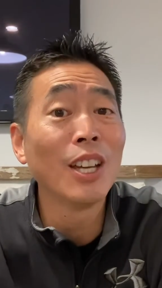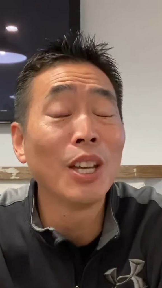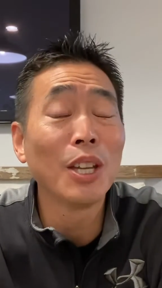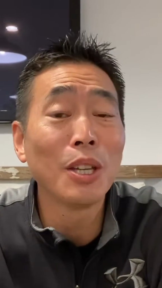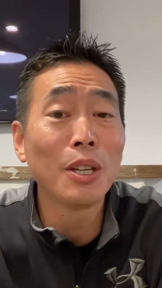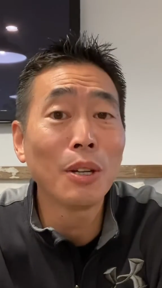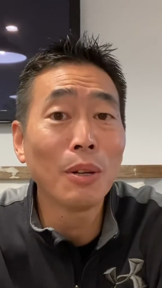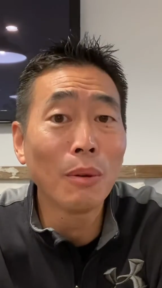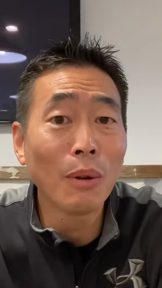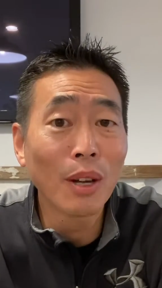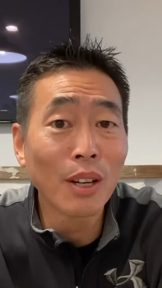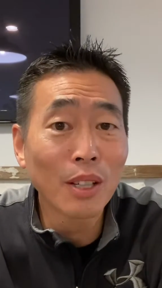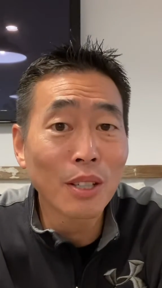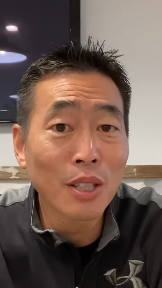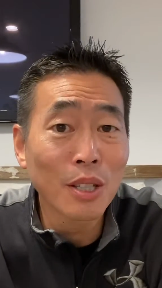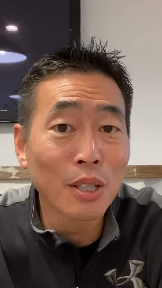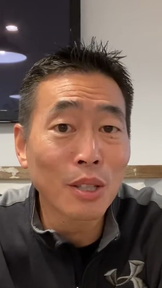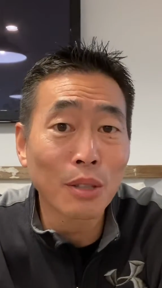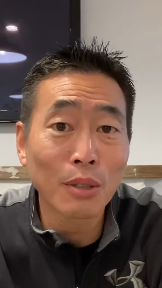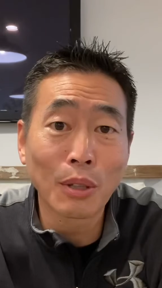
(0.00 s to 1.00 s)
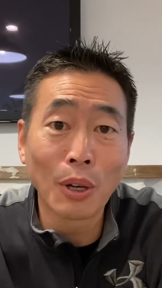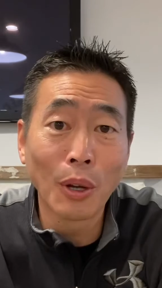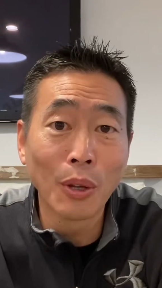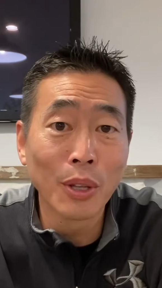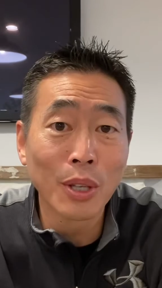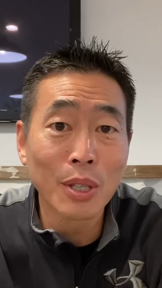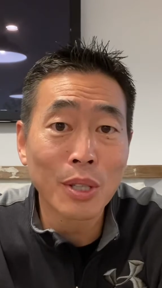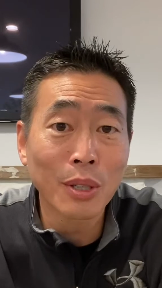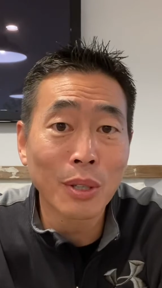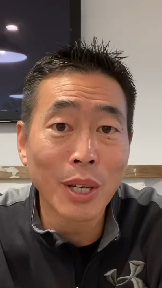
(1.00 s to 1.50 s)
You don't want to just throw
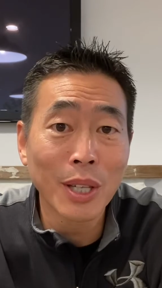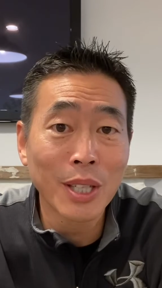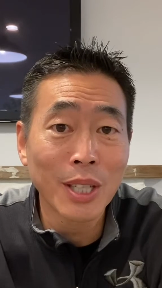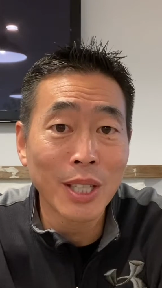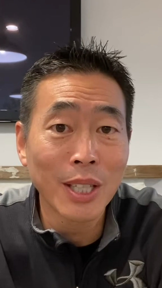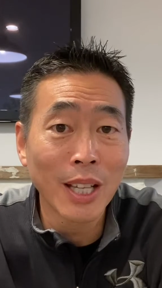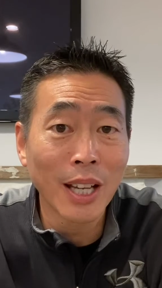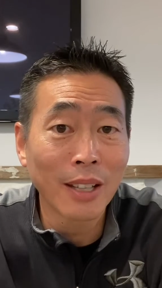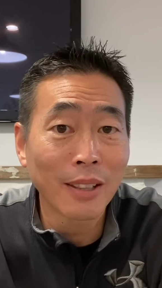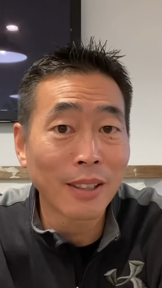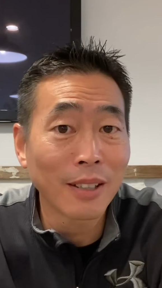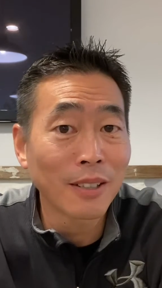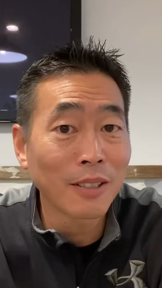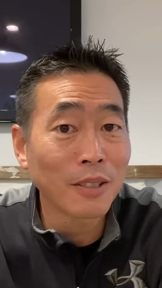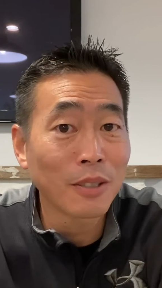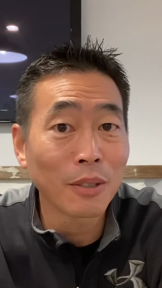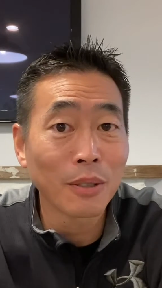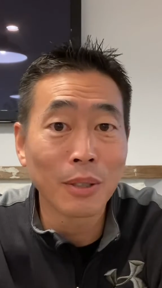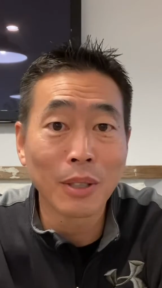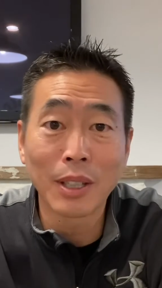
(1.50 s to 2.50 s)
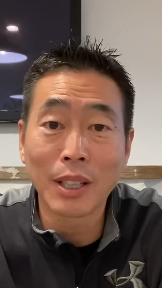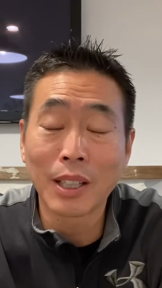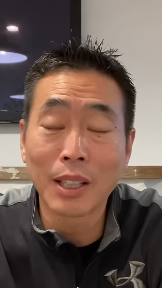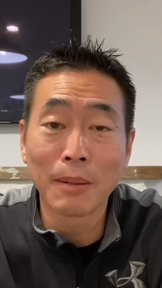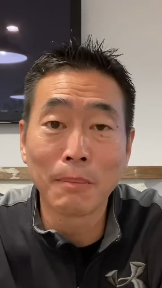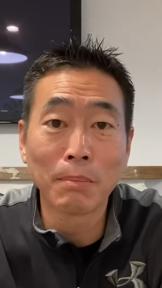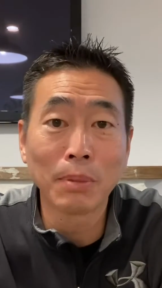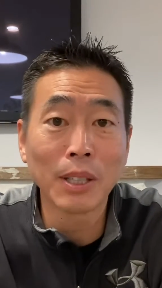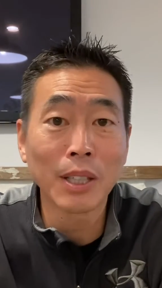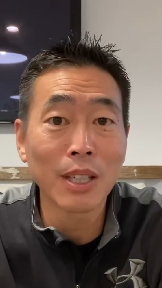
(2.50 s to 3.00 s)
this question out there to a
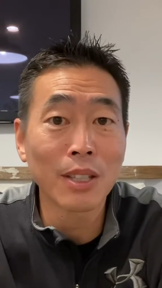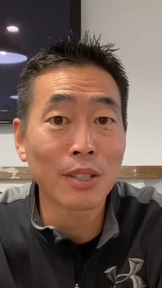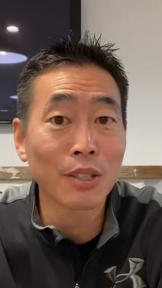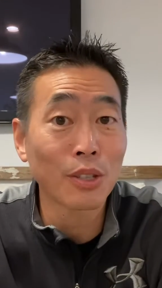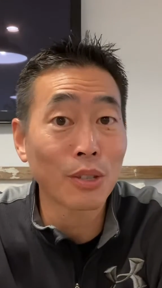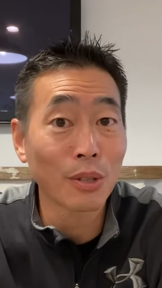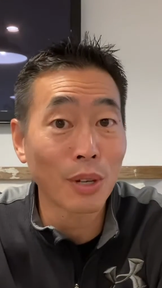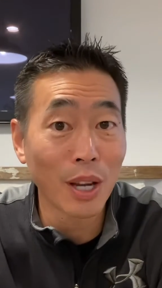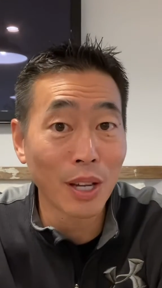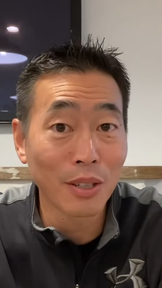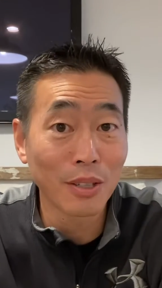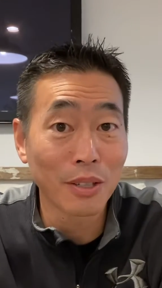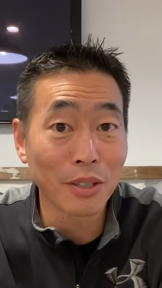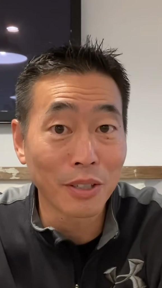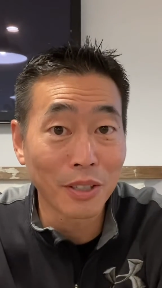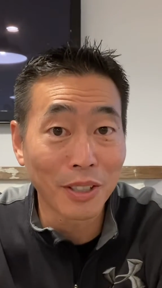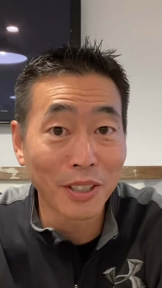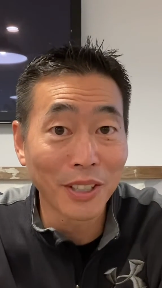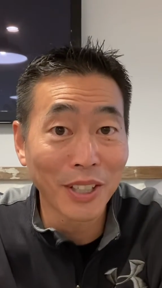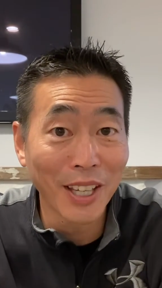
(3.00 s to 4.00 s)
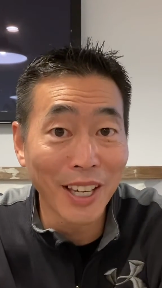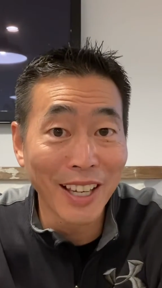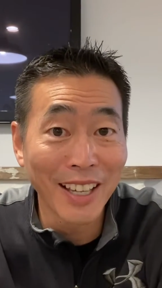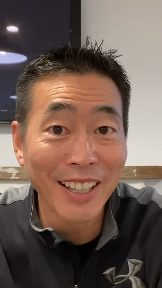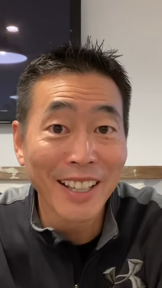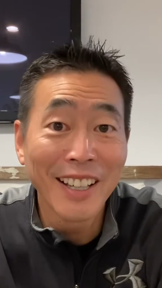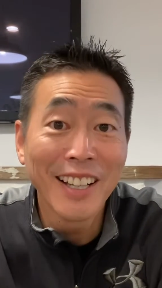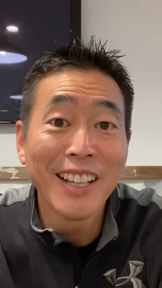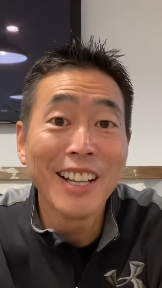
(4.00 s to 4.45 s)
complete stranger, okay?